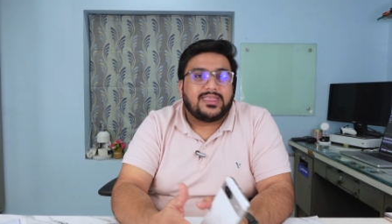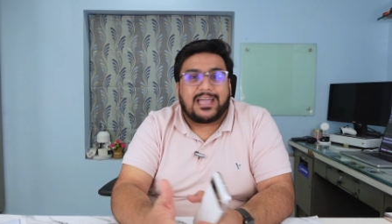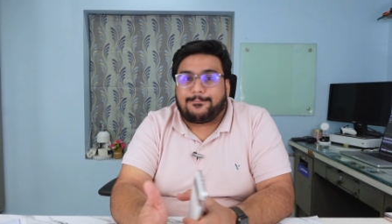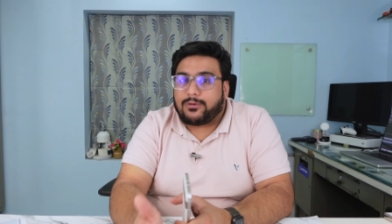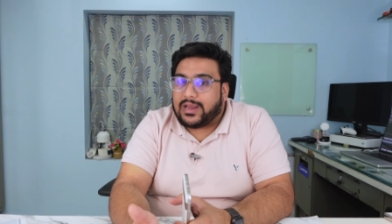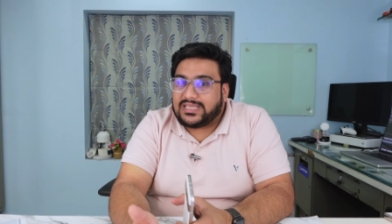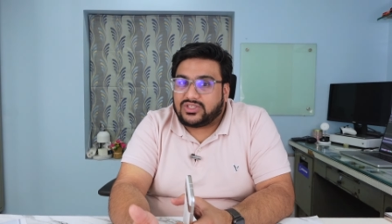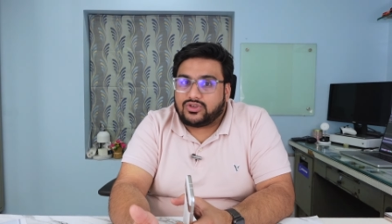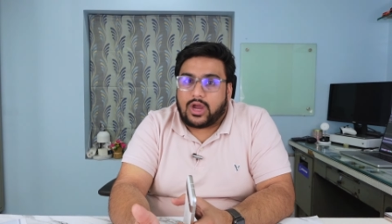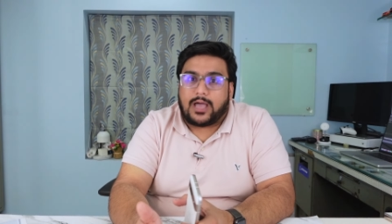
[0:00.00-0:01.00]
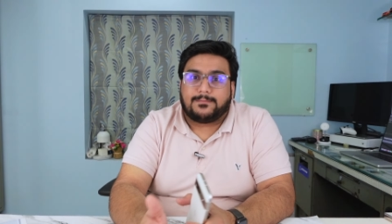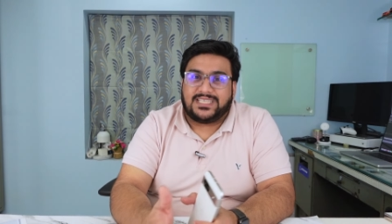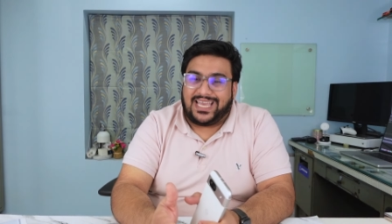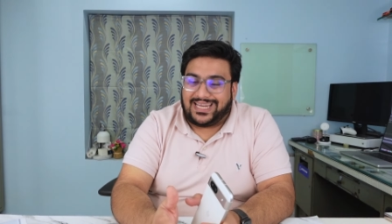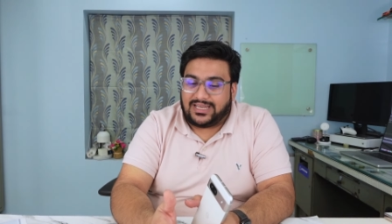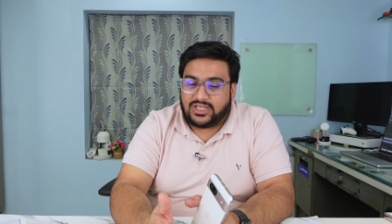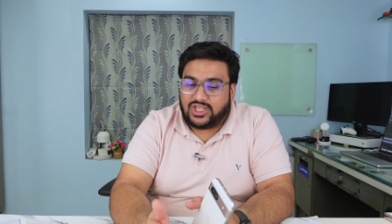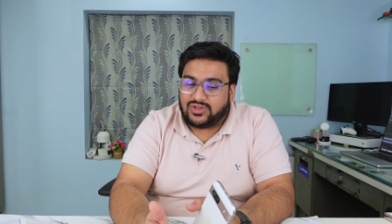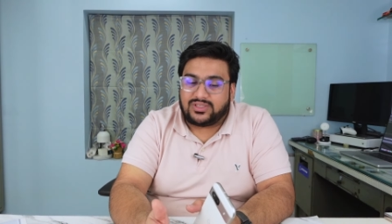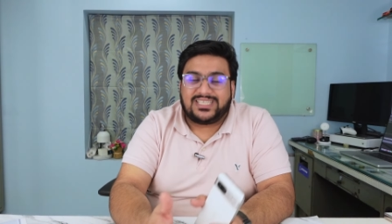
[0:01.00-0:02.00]
that price drops, and it
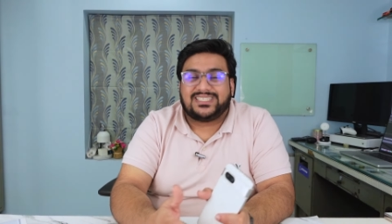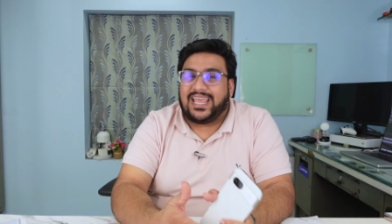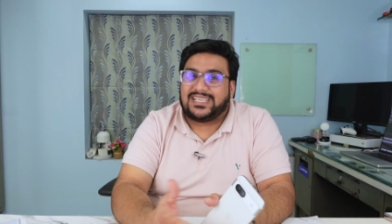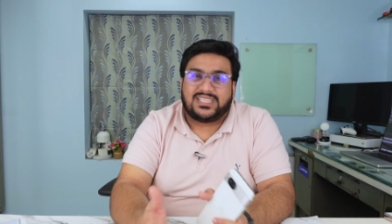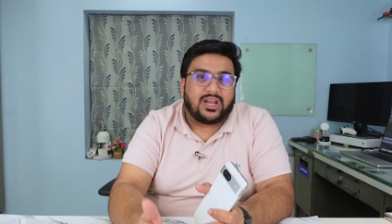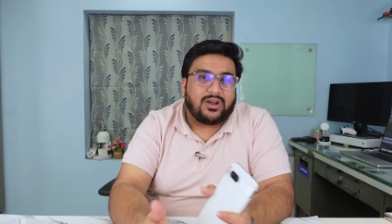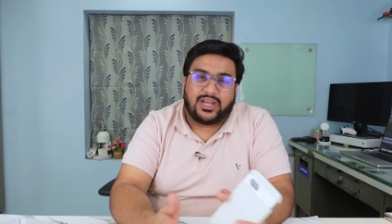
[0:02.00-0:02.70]
usually stays there,